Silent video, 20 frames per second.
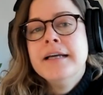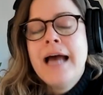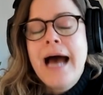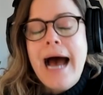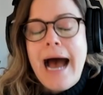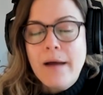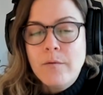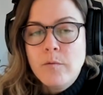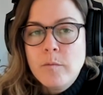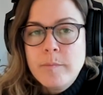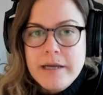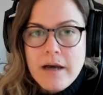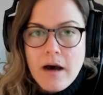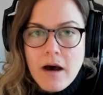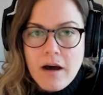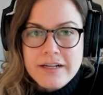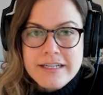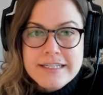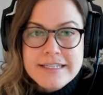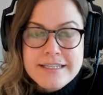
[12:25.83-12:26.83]
I will be
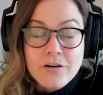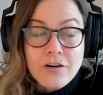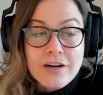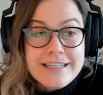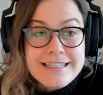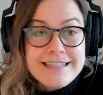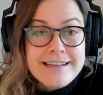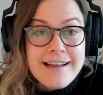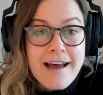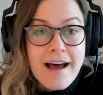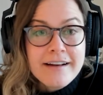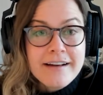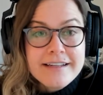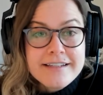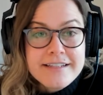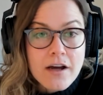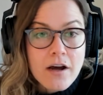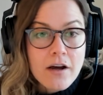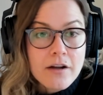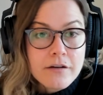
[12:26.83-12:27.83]
honest, there is not a
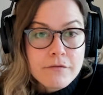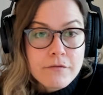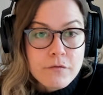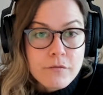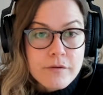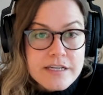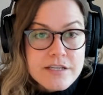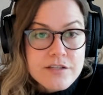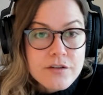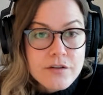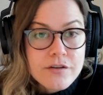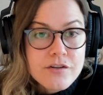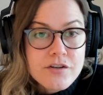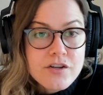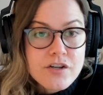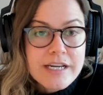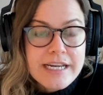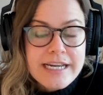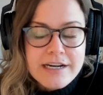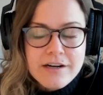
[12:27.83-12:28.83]
ton of
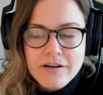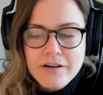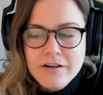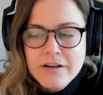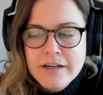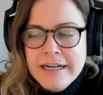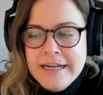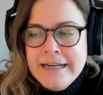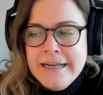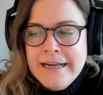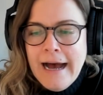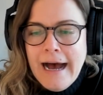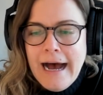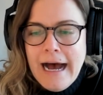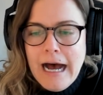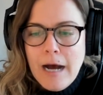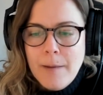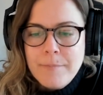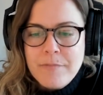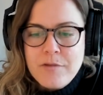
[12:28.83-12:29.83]
research here.
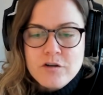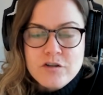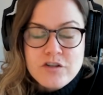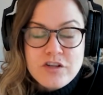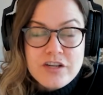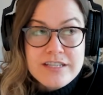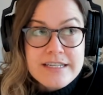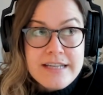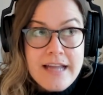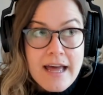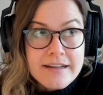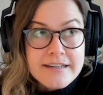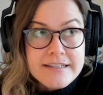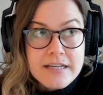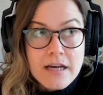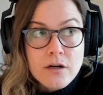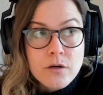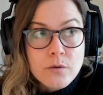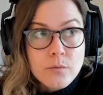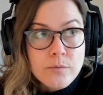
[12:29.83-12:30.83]
There's just not a
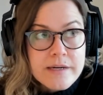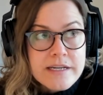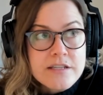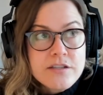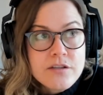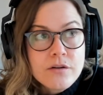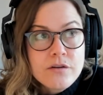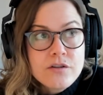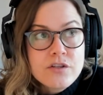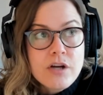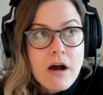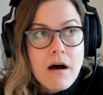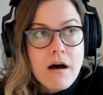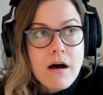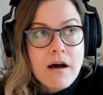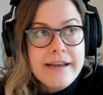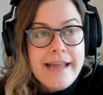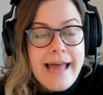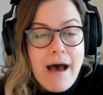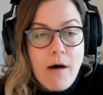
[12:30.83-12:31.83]
ton of research
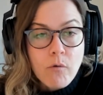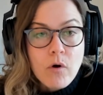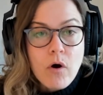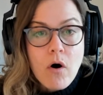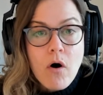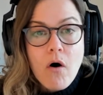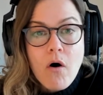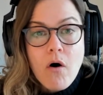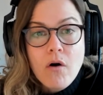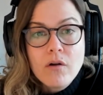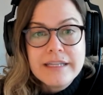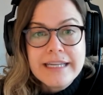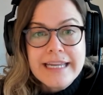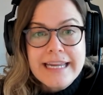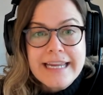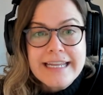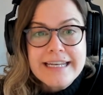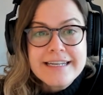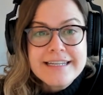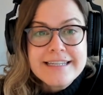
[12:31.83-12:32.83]
on alcohol
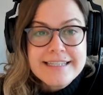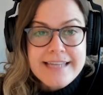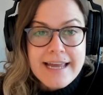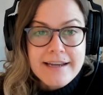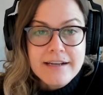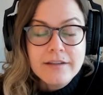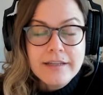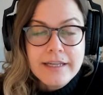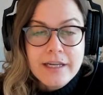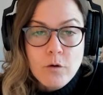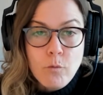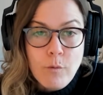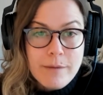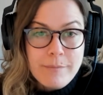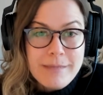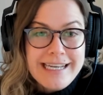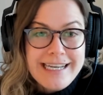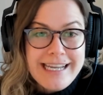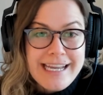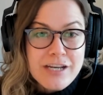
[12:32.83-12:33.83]
in cycling
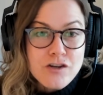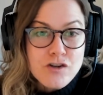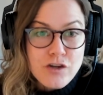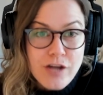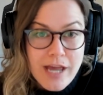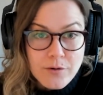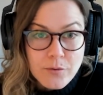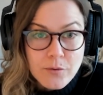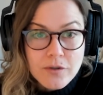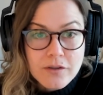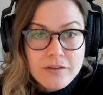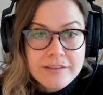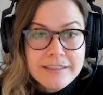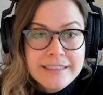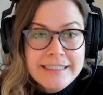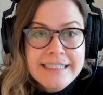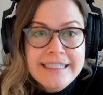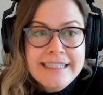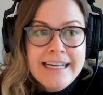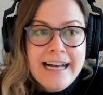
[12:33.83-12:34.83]
women in general.
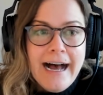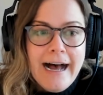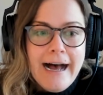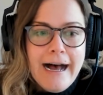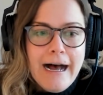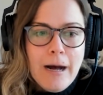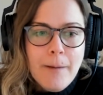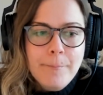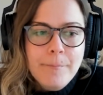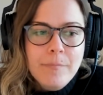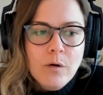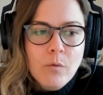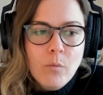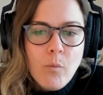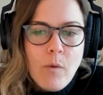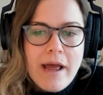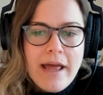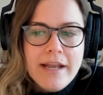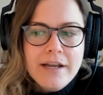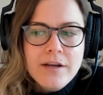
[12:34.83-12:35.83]

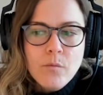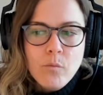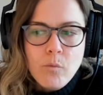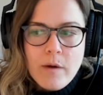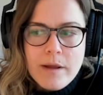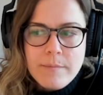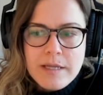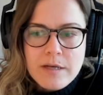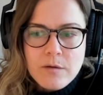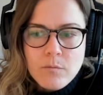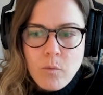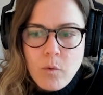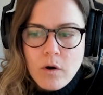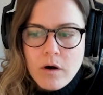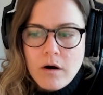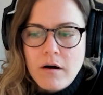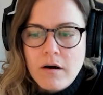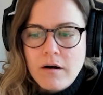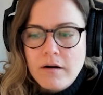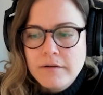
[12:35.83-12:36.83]
When women
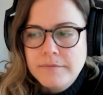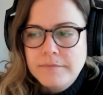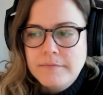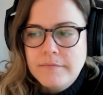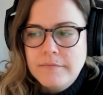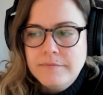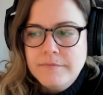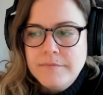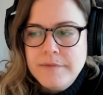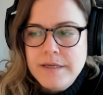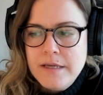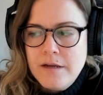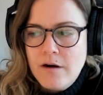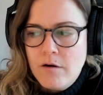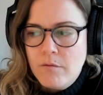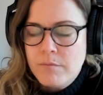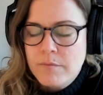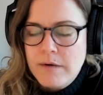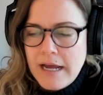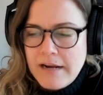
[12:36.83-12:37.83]
were
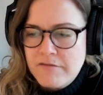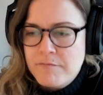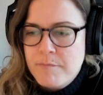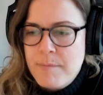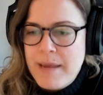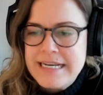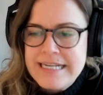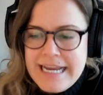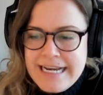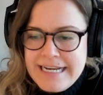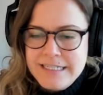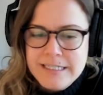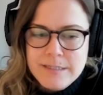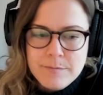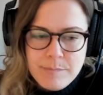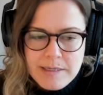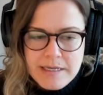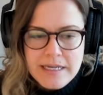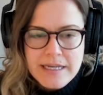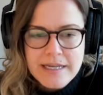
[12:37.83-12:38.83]
kind of mandated to
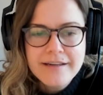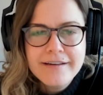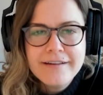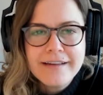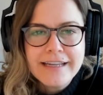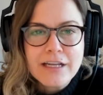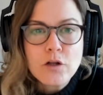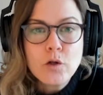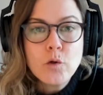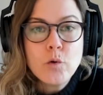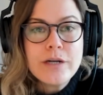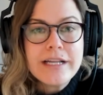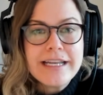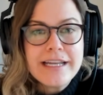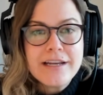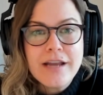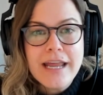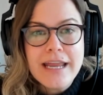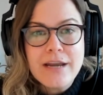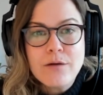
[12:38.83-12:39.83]
be included
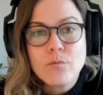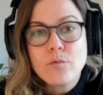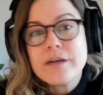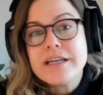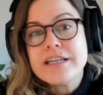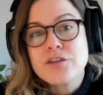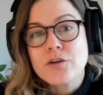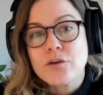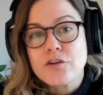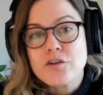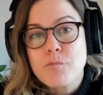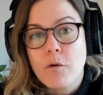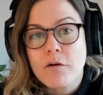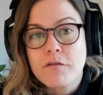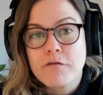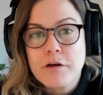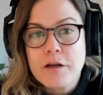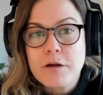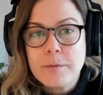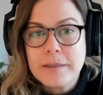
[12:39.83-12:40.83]
in research more
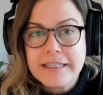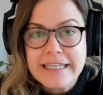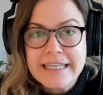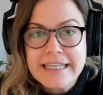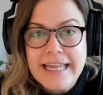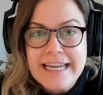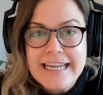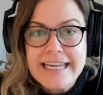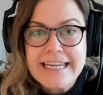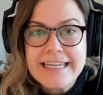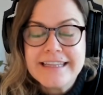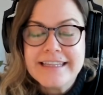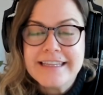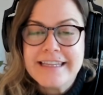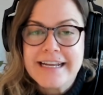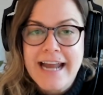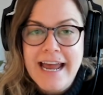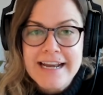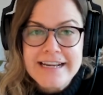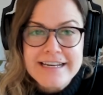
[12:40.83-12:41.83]
frequently, like in
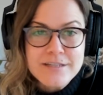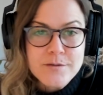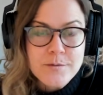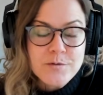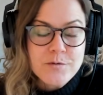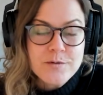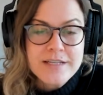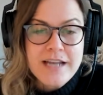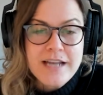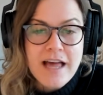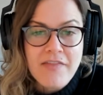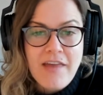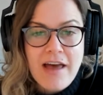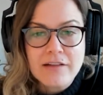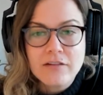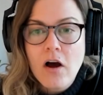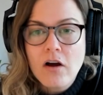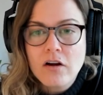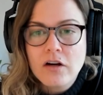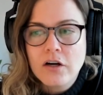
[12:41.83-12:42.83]
the 90s, which was not that
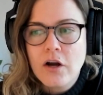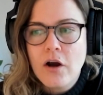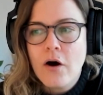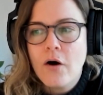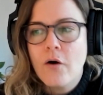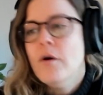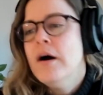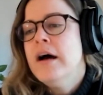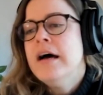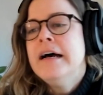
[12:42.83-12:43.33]
long ago,